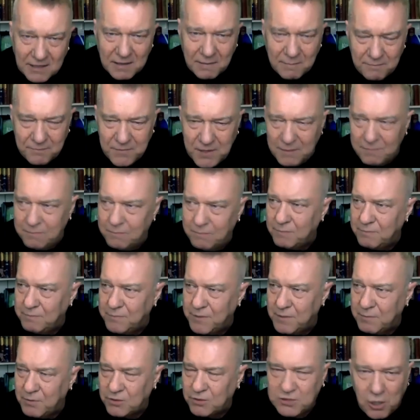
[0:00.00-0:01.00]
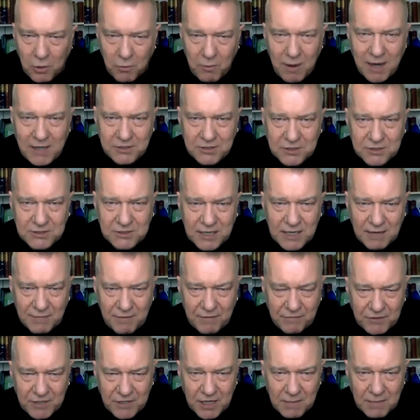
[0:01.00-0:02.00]
the most courageous thing I've
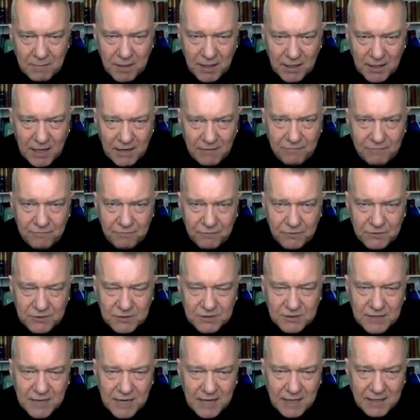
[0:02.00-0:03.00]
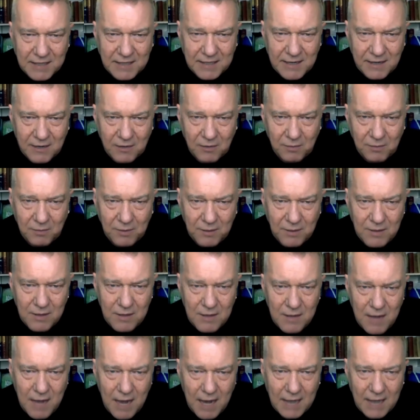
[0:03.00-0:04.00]
ever done in my life was to say I need help,
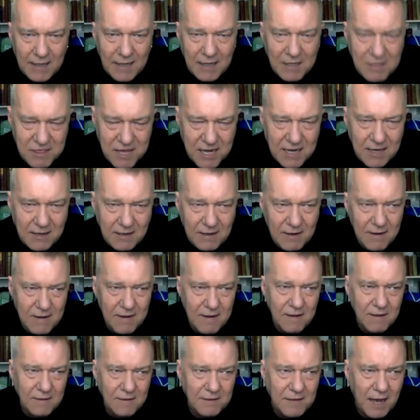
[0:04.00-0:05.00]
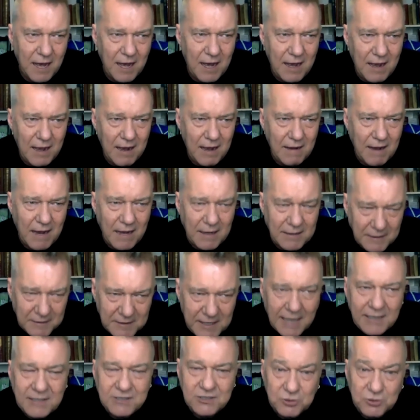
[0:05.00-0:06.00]
and I think that are, and it
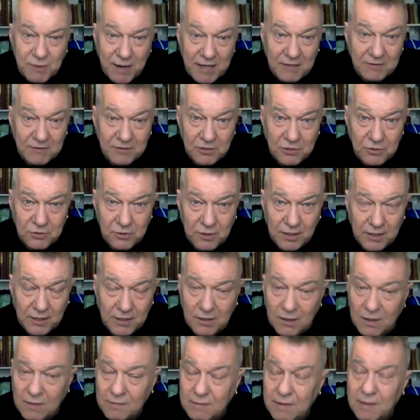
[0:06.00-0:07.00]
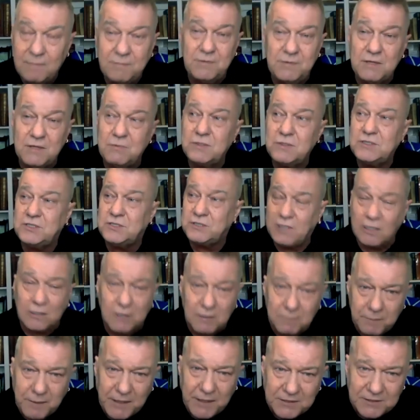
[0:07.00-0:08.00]
takes strength to do it. You know, there is still a
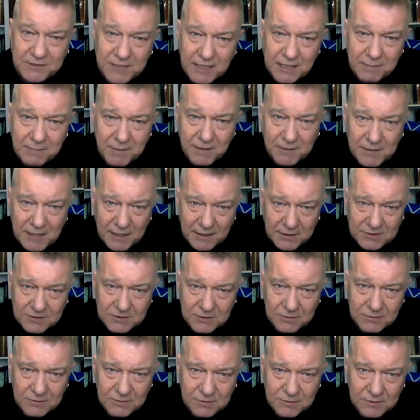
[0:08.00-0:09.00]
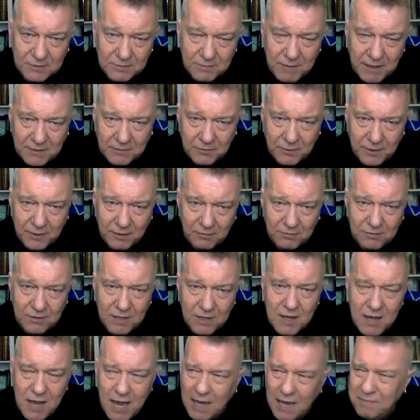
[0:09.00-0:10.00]
big stigma attached to mental health,
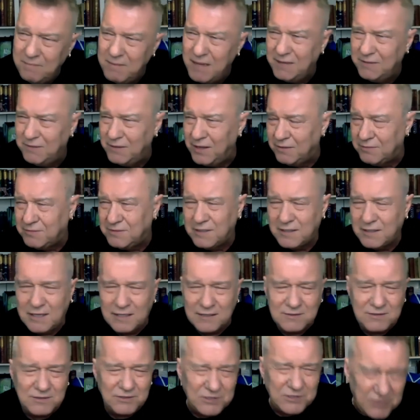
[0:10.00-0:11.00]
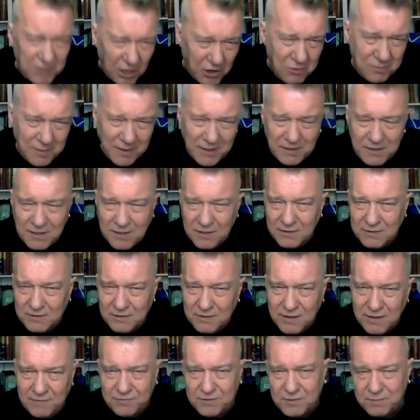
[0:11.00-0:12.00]
and mental health has so many, you know, you
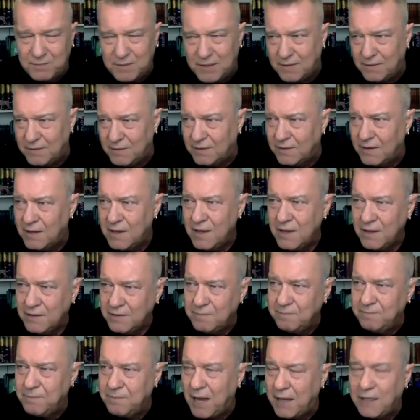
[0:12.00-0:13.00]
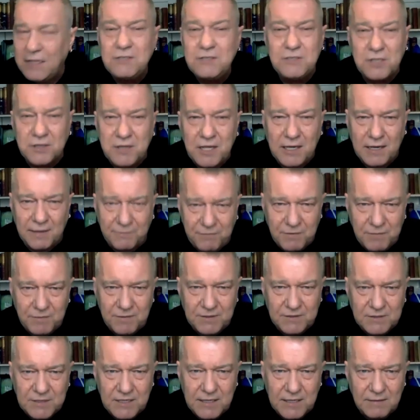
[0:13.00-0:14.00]
don't have to be, you know, I used to think if you've
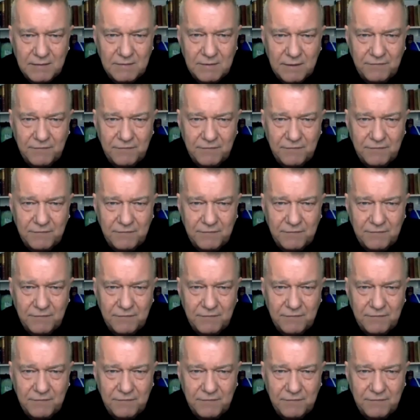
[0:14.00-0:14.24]
seen